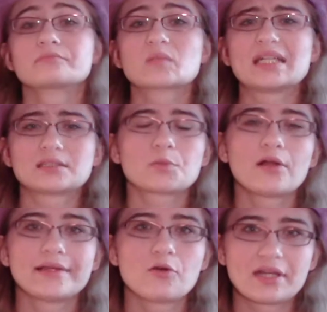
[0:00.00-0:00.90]
it's
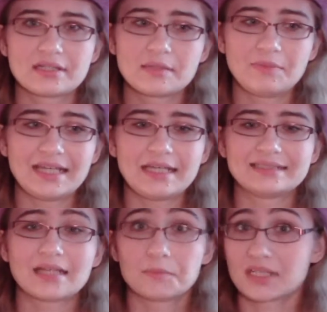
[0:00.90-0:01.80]
probably going to be
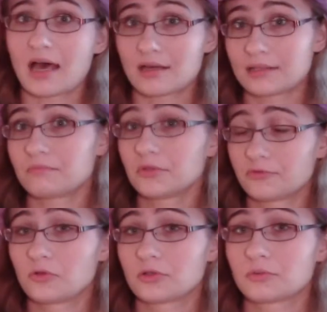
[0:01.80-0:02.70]
some time
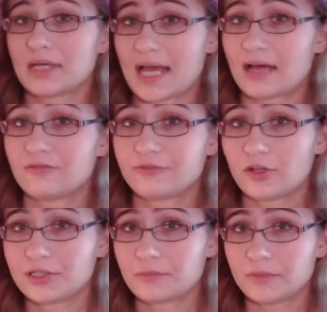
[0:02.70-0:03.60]
before we have
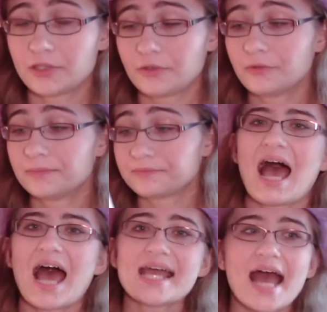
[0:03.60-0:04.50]
volume two.
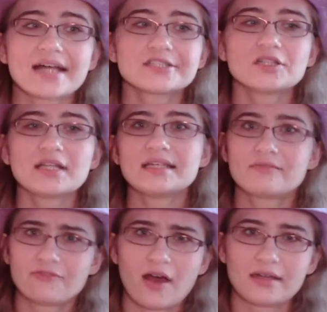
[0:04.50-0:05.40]
I
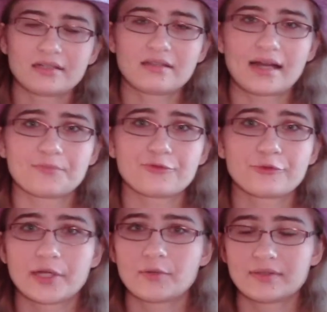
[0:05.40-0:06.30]
actually find that I'm
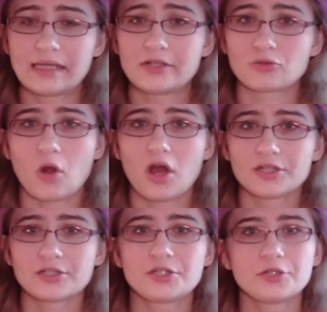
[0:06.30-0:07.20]
frequently
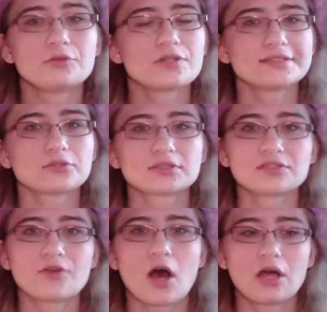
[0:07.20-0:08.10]
drawn to the
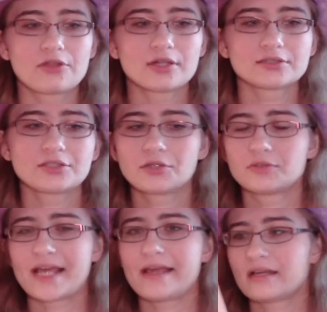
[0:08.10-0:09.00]
sorts of authors
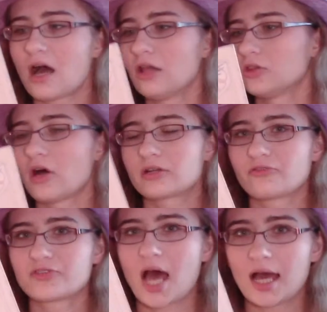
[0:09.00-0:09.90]
who take a lot
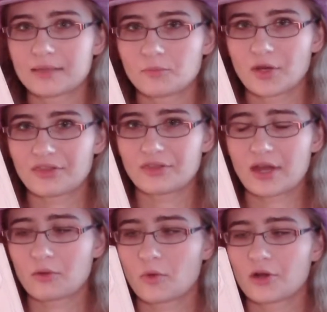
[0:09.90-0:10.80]
of time with
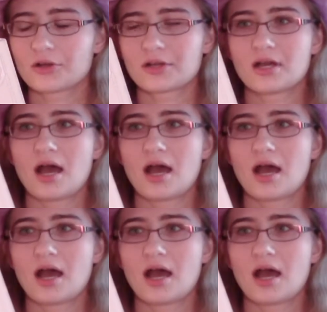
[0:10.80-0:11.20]
their work,